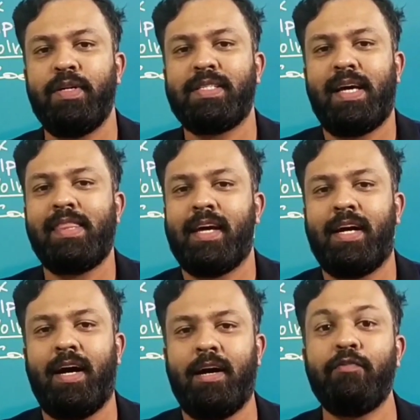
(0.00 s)
and they
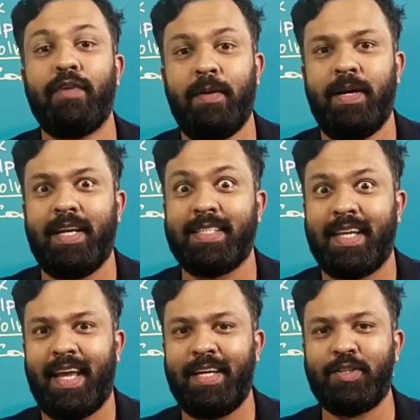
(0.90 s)
are filamentous in
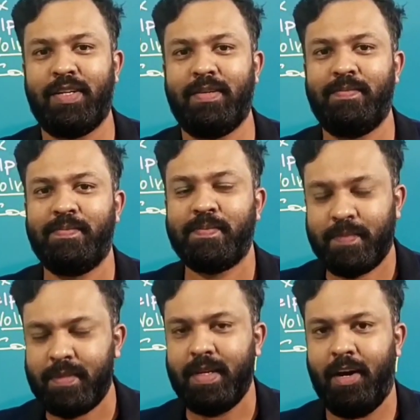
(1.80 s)
nature.
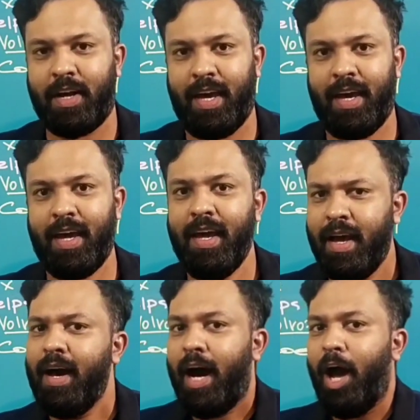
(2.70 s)
Okay,
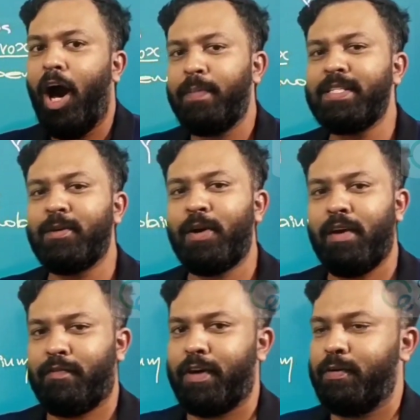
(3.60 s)
I hope it's okay
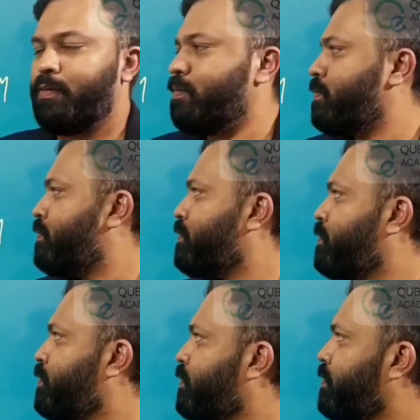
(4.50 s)
for you.
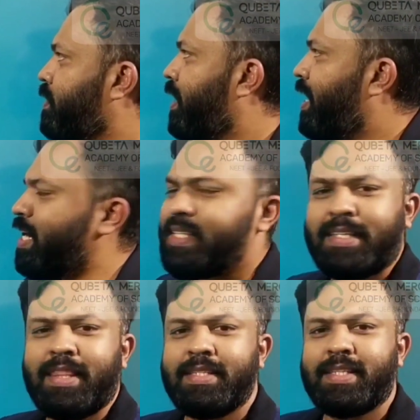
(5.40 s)
Let us see
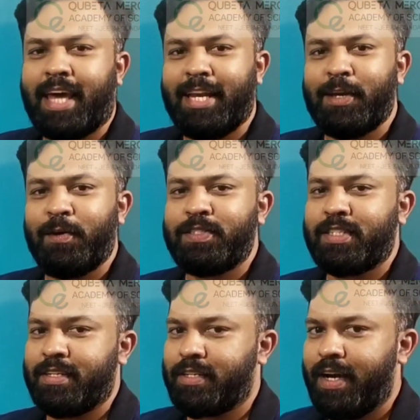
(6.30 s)
the second
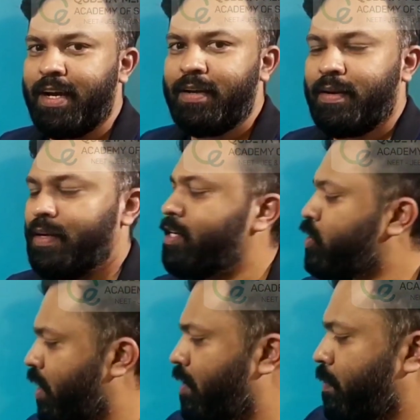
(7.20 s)
question, right?
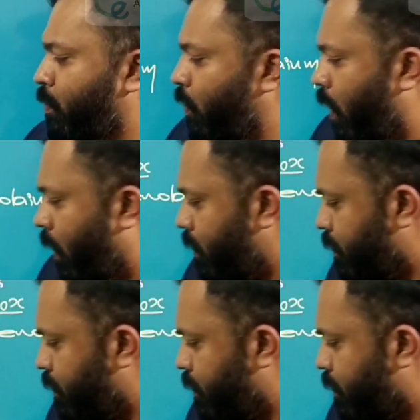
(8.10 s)
Shall we move on?